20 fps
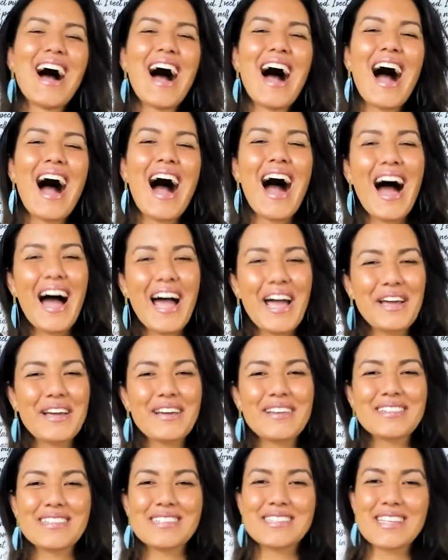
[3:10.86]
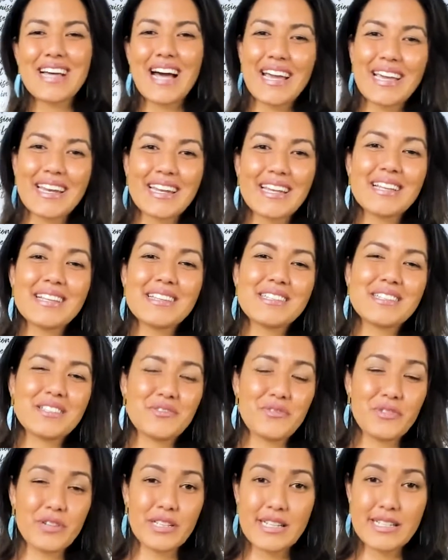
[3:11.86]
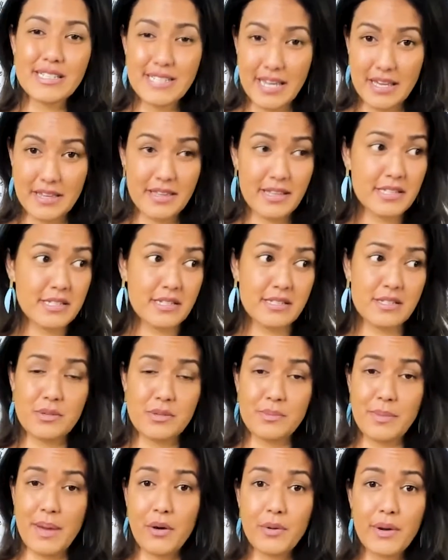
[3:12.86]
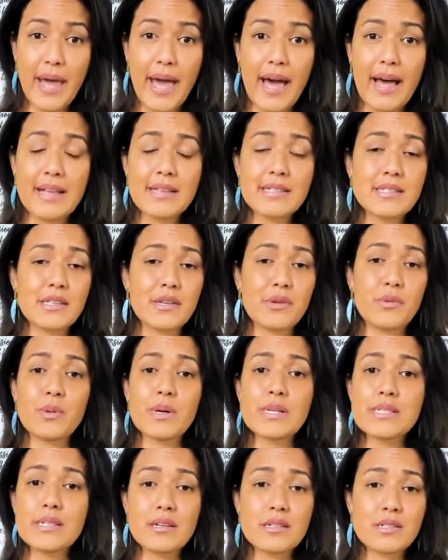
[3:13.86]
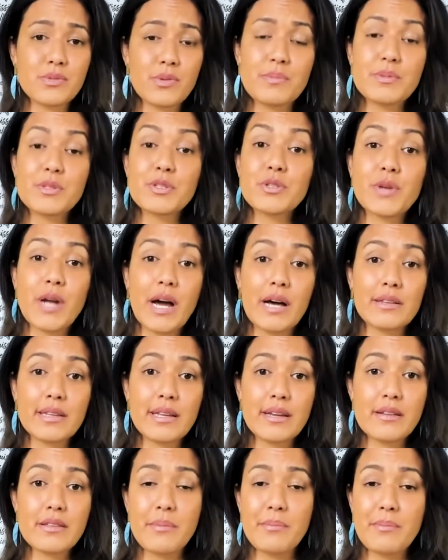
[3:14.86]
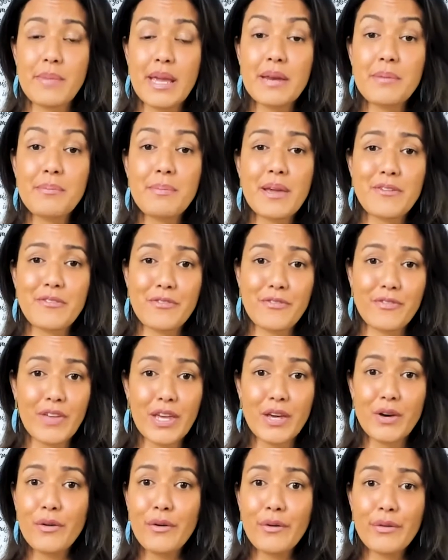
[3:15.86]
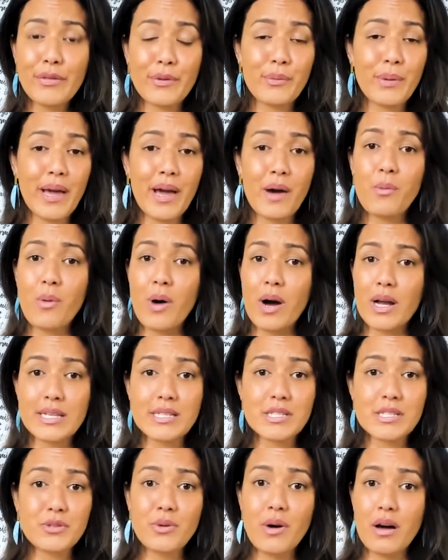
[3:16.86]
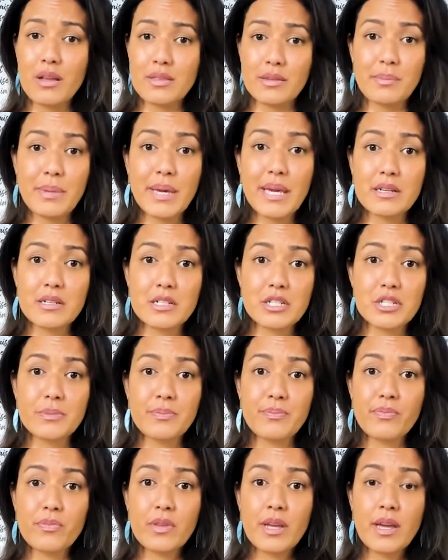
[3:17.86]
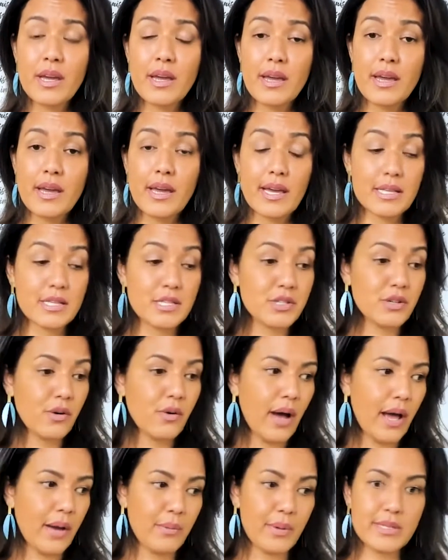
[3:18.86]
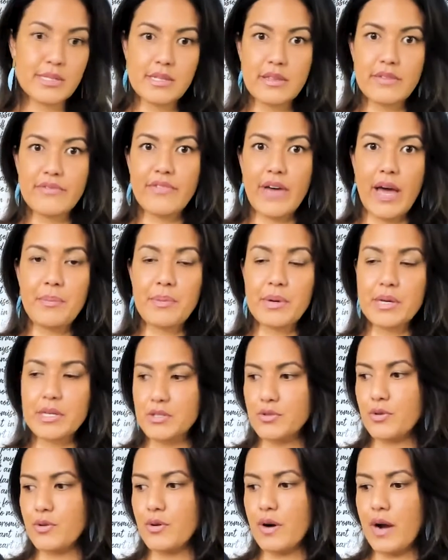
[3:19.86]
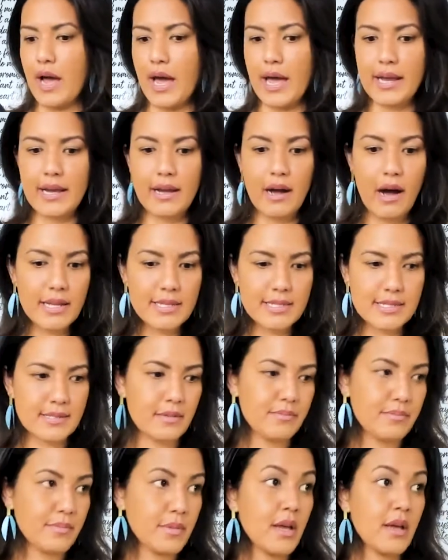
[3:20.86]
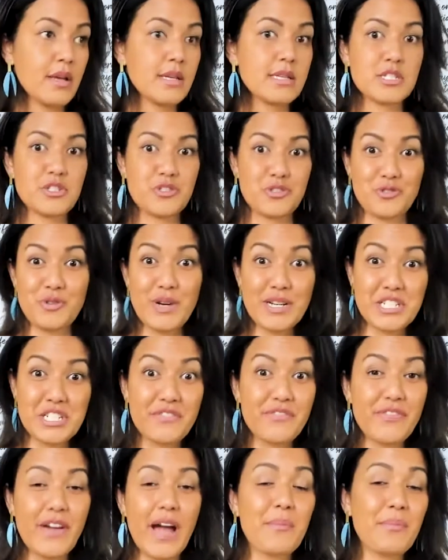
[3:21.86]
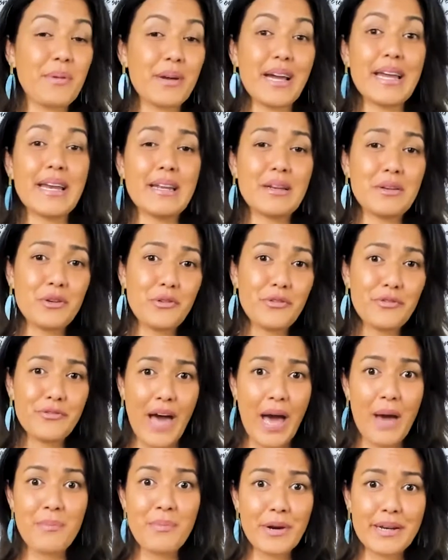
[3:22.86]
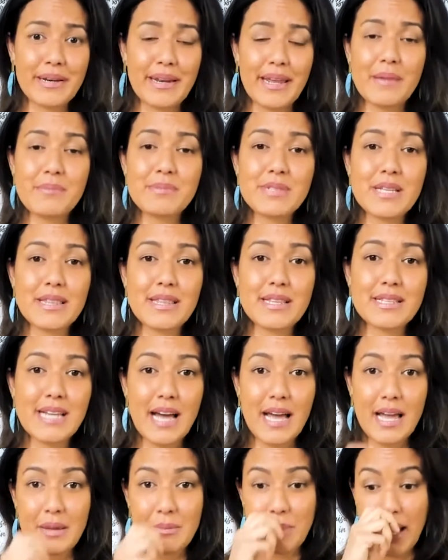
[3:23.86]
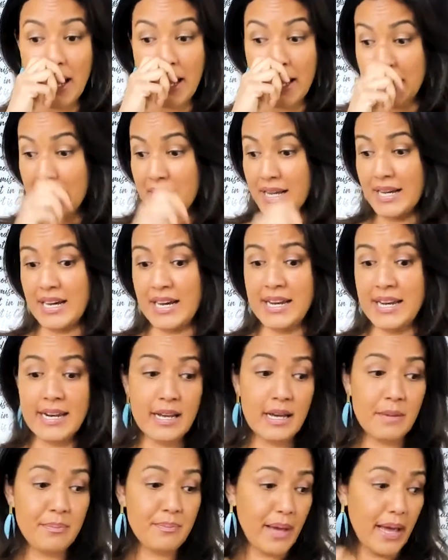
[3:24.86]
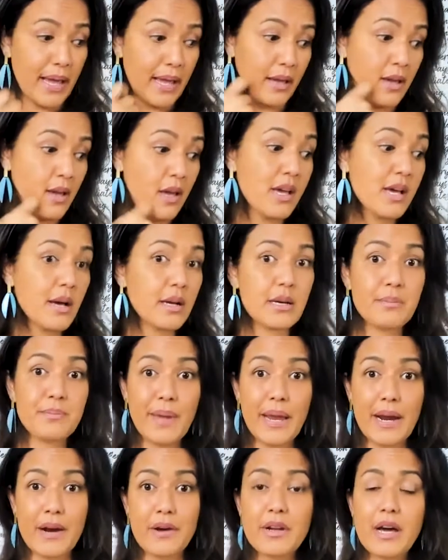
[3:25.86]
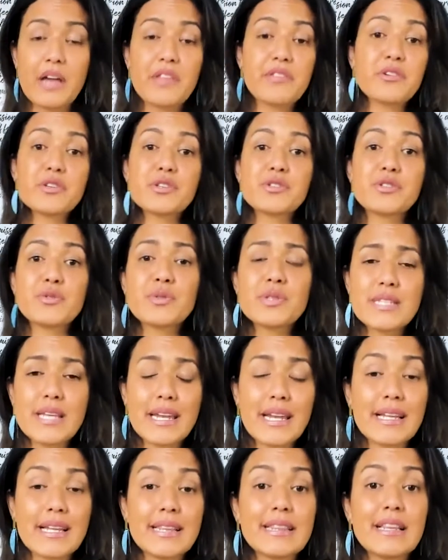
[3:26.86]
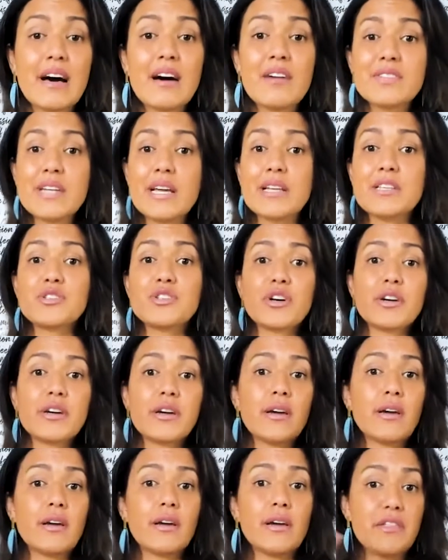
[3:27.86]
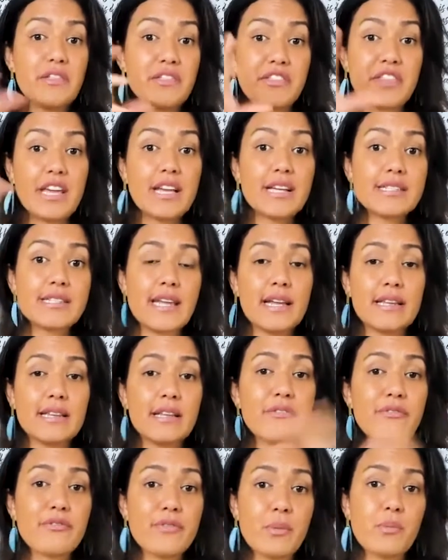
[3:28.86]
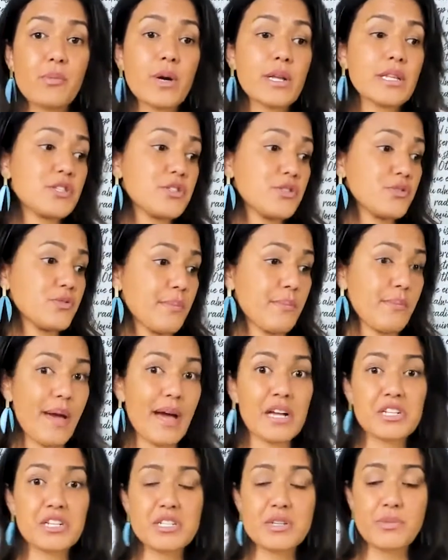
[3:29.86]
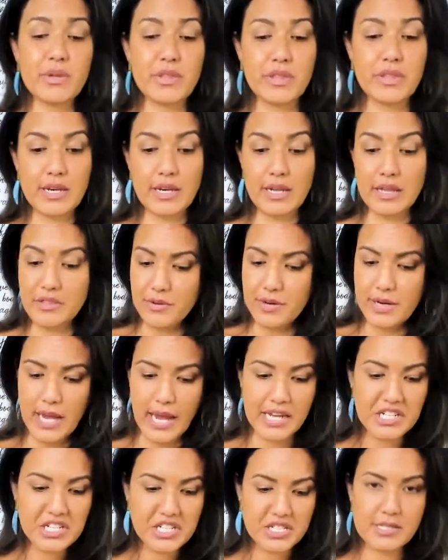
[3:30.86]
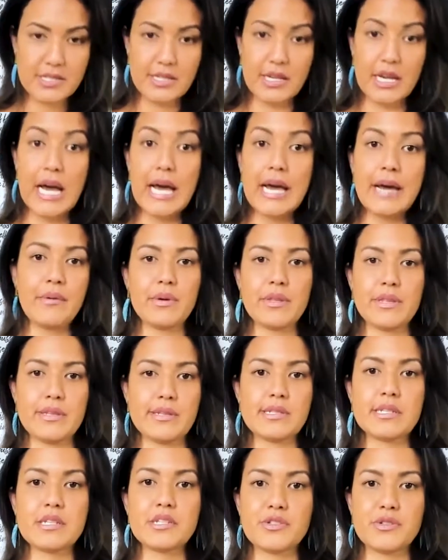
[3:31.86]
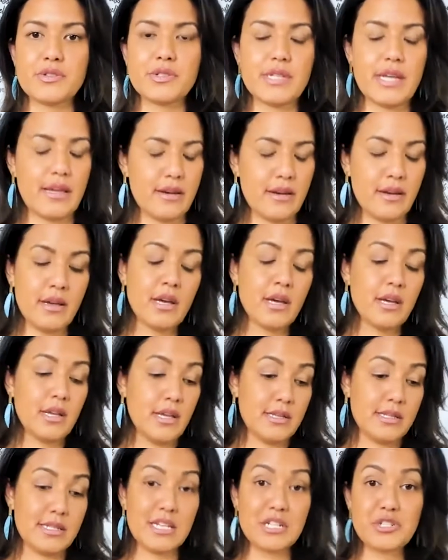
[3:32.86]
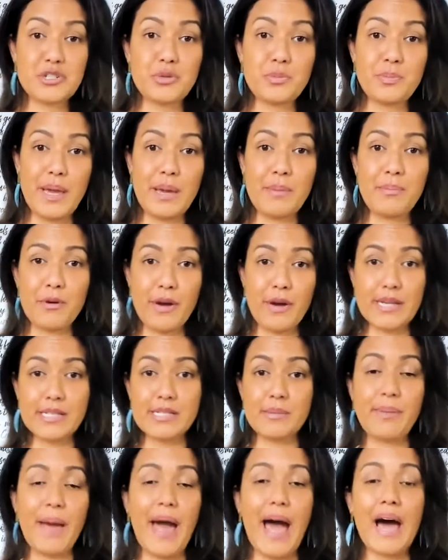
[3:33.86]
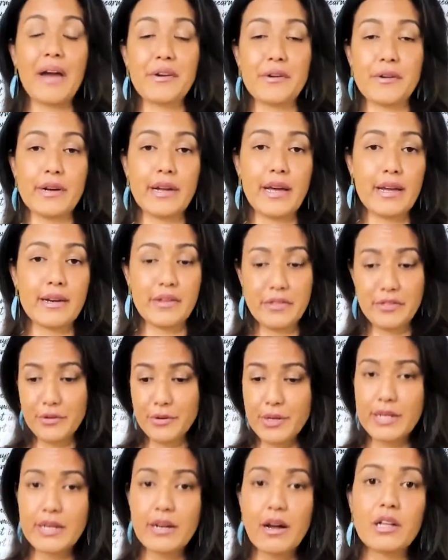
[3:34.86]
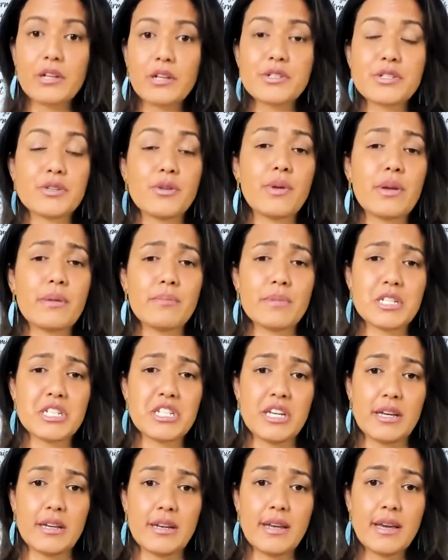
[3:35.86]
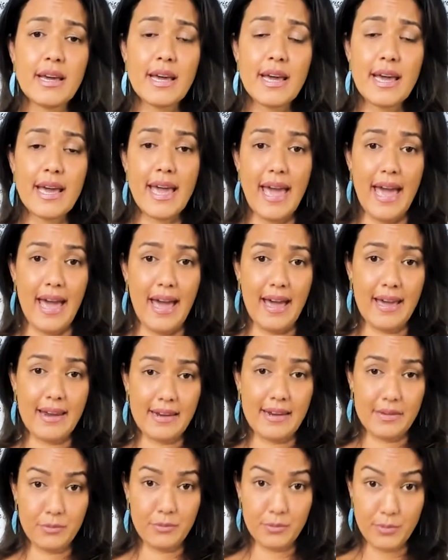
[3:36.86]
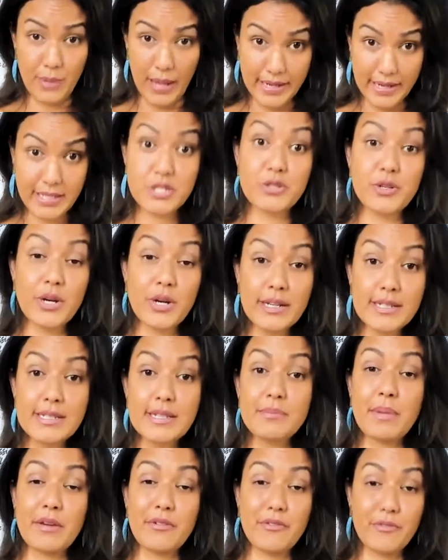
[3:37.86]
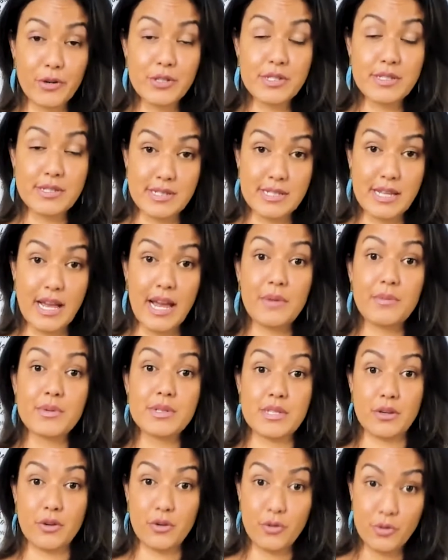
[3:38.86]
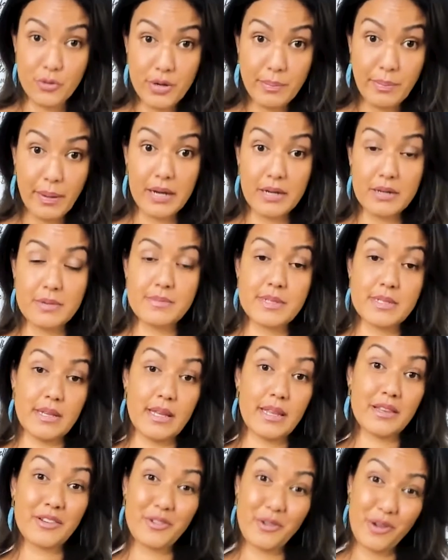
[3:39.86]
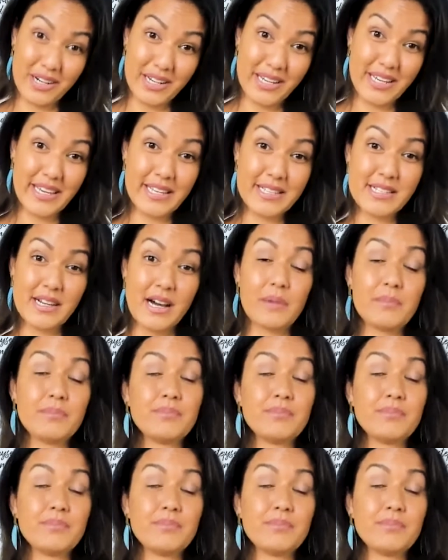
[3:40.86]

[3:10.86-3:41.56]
I decided to really take things into my own hands. There wasn't a swimsuit out there that made me feel the way I wanted to on the beach. And so I went to the fabric store. I got some stretchy fabric. I didn't know fabric names at the time. I cut it up. I compared other suits that I loved. I took things that I loved from one suit and matched it with another, and I just cut with the scissors and tissue paper as a pattern and a $30 sewing machine. And I constructed, my first design was the Kona bottoms and the Kohana top.